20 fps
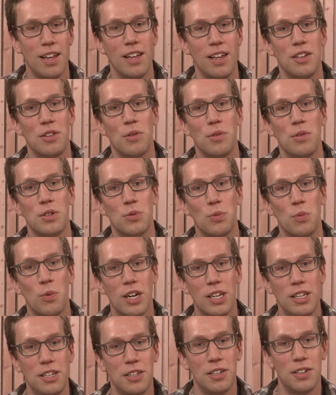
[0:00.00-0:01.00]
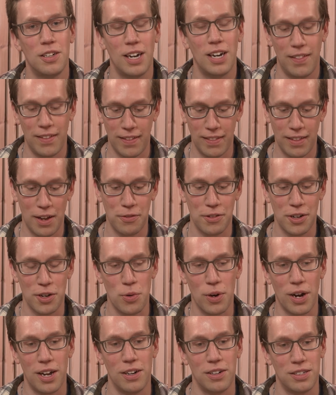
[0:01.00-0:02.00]
So it was one year, and then they
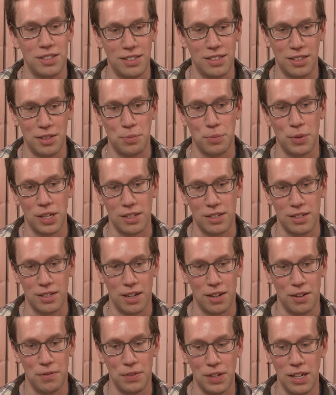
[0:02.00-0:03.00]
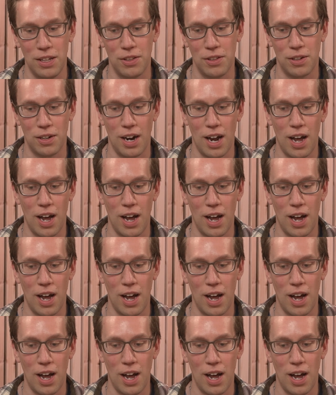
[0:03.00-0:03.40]
require six months of either